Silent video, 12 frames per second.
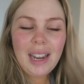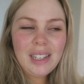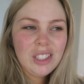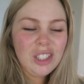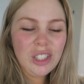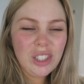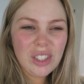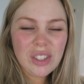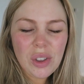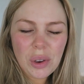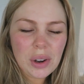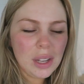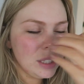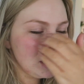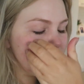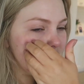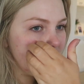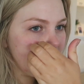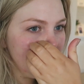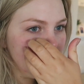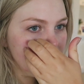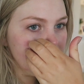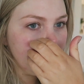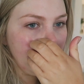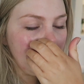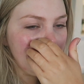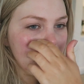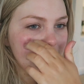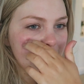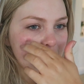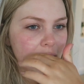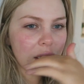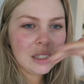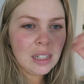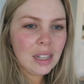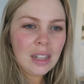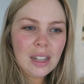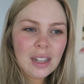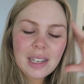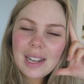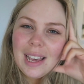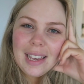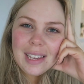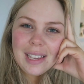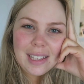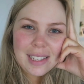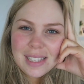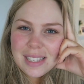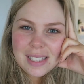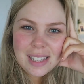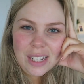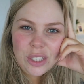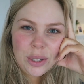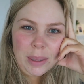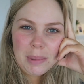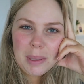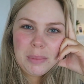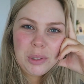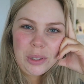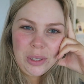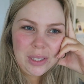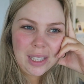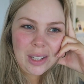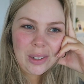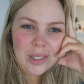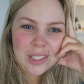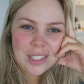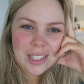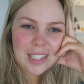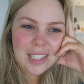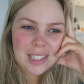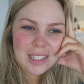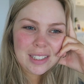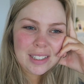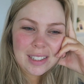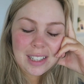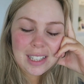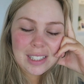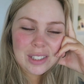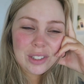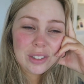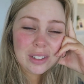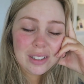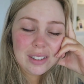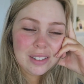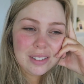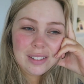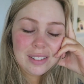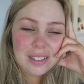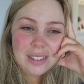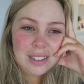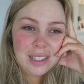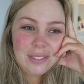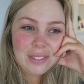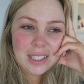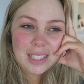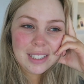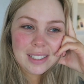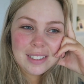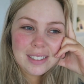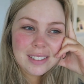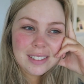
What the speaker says: And it's just so nice to sit here and do it, and it's just like, it's a dream come true, like, honestly, like, it's lovely.